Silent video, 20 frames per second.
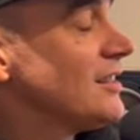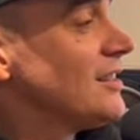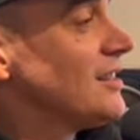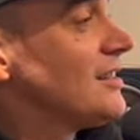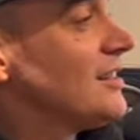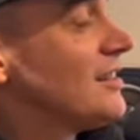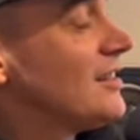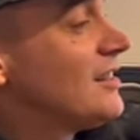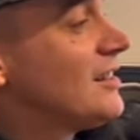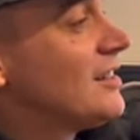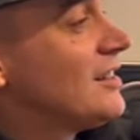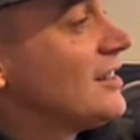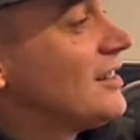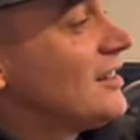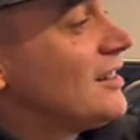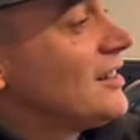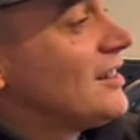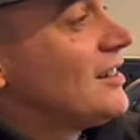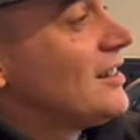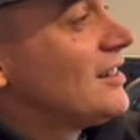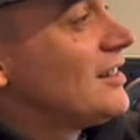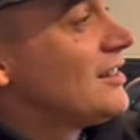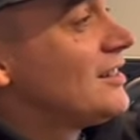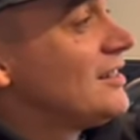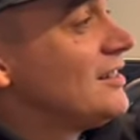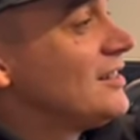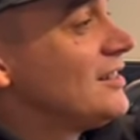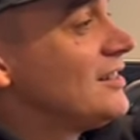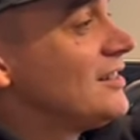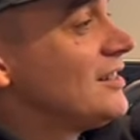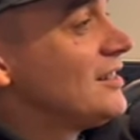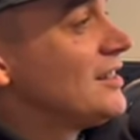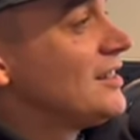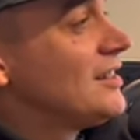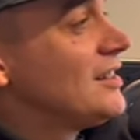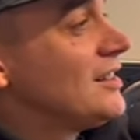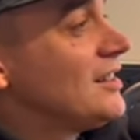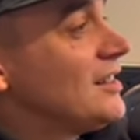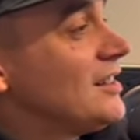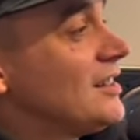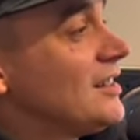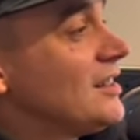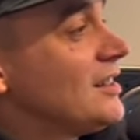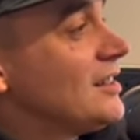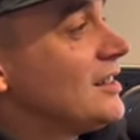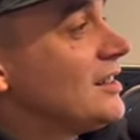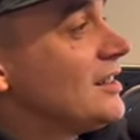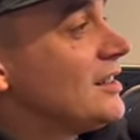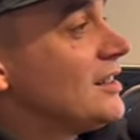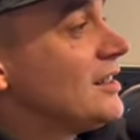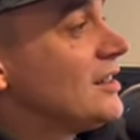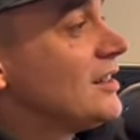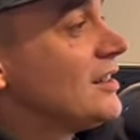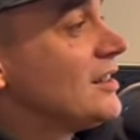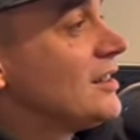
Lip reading: No words are spoken by the person on screen.